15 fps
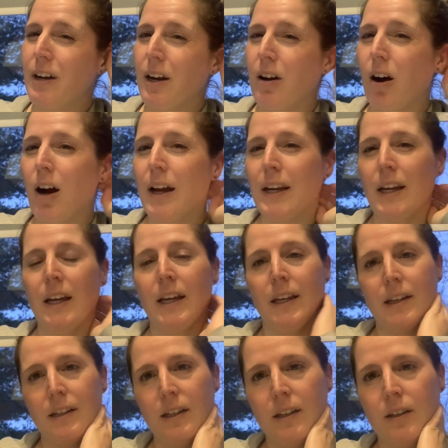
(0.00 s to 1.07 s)
I got
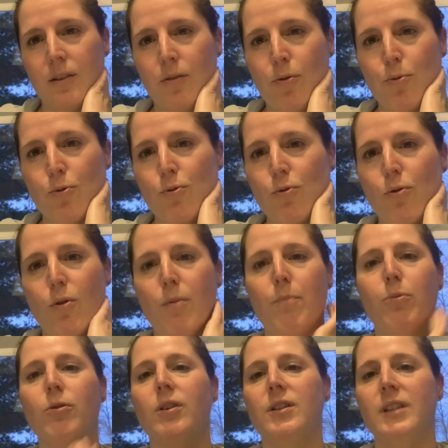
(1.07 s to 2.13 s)
it through
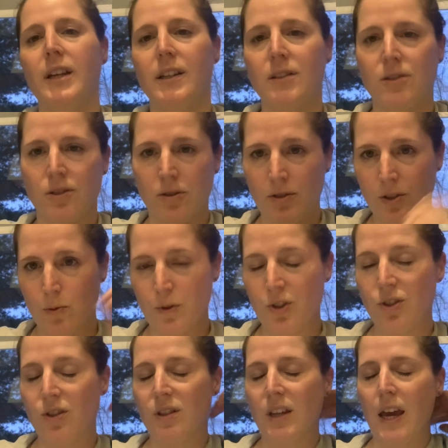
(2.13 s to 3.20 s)
Book Tasters, which
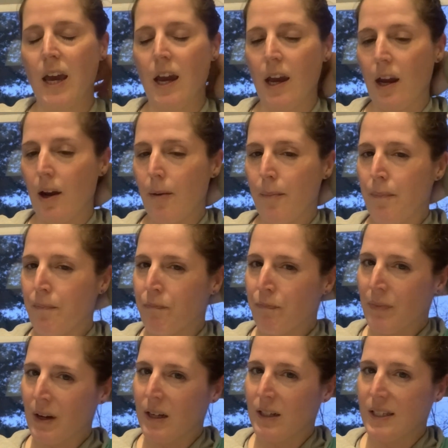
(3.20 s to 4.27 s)
is a
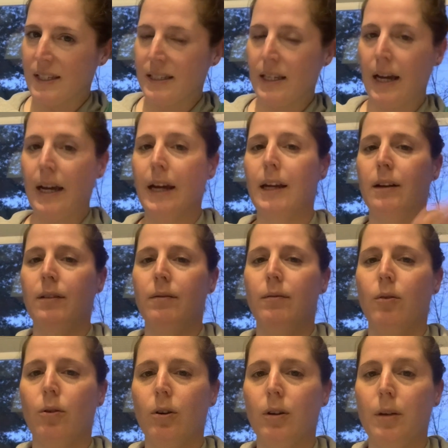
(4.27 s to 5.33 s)

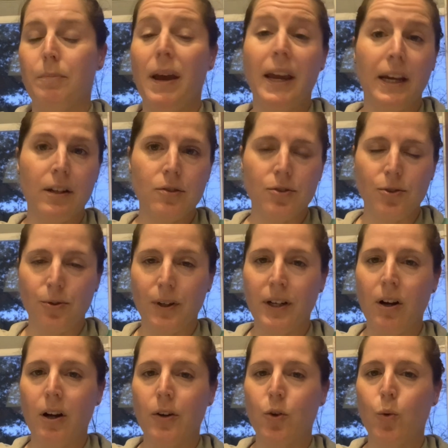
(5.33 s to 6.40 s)
page
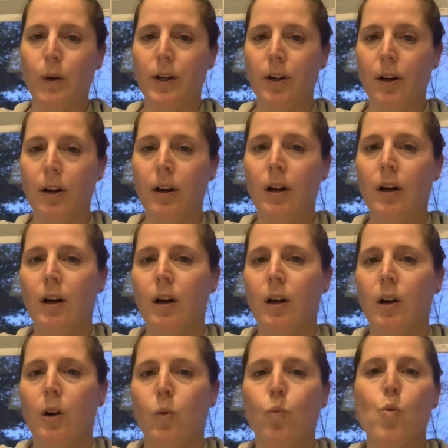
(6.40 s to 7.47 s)
on Twitter
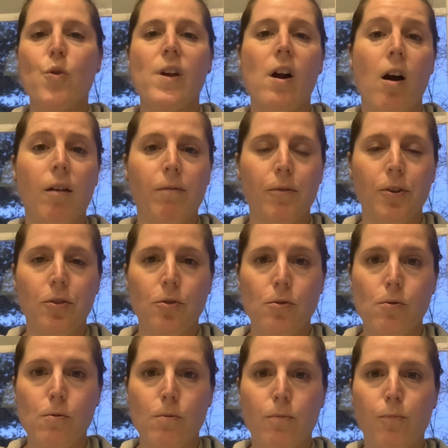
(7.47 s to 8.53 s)
where they offer
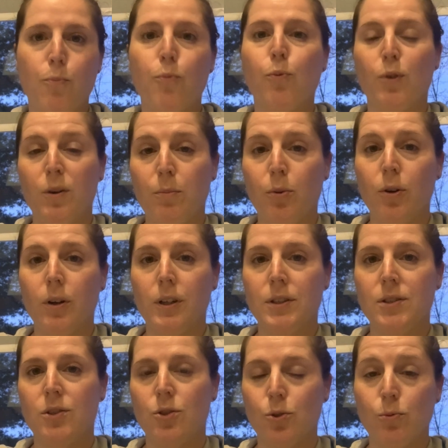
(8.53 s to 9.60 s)
you free
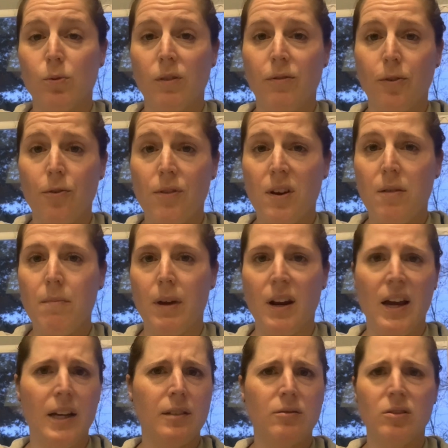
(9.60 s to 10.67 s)
books to review them. And
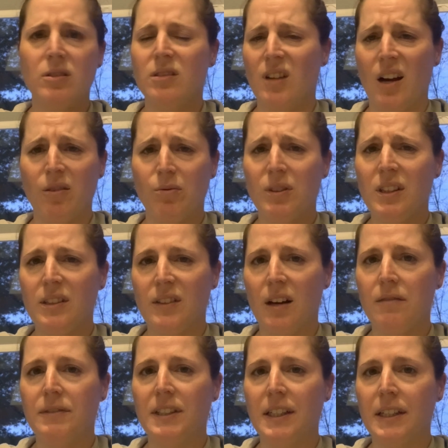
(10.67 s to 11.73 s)
I really
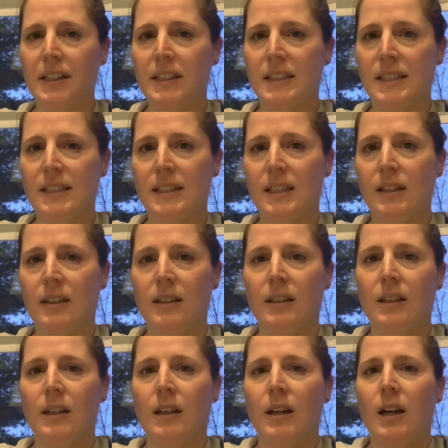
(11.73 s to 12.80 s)
loved it. It's
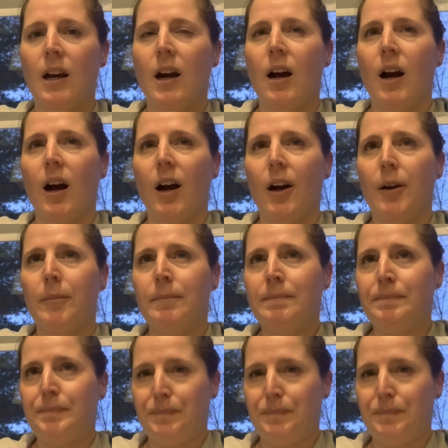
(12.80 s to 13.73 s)
a